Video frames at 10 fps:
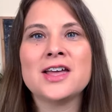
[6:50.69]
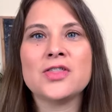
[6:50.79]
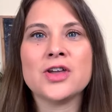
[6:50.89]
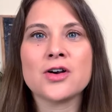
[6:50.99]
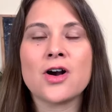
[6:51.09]

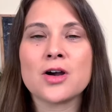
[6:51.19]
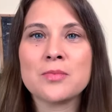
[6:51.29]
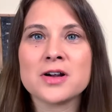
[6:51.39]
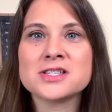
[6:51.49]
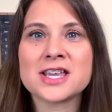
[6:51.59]
There are
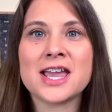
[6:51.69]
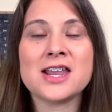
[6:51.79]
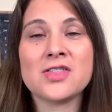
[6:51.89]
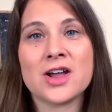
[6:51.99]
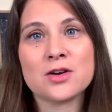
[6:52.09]
parts of
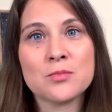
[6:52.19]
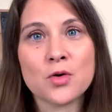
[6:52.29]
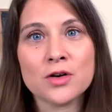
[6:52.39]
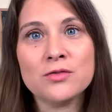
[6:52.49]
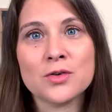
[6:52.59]
Katy that are
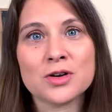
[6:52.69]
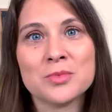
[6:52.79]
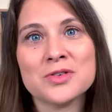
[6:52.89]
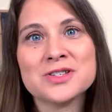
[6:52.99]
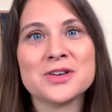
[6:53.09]
more
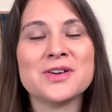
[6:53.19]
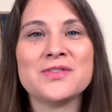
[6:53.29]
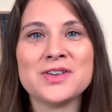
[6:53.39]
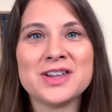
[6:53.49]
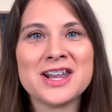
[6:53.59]
affordable, so if
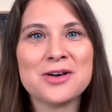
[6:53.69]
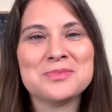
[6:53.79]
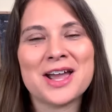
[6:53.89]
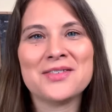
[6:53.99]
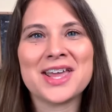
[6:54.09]
you need help
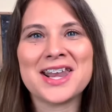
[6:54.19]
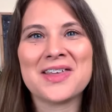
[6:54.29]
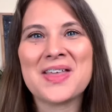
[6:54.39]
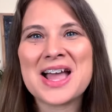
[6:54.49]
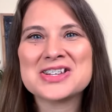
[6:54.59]

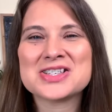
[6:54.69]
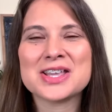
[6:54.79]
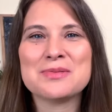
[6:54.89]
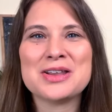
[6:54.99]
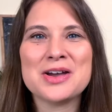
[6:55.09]
navigating that, just
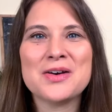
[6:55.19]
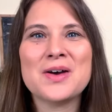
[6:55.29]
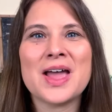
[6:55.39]
let me know.